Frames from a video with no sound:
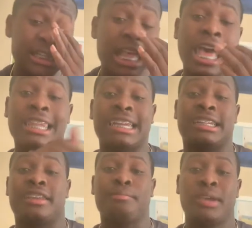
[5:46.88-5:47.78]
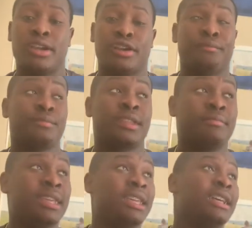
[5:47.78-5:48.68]
is how I like to compare it,
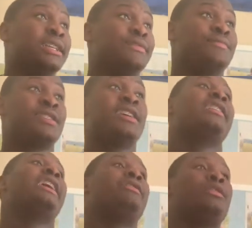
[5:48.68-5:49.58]
because if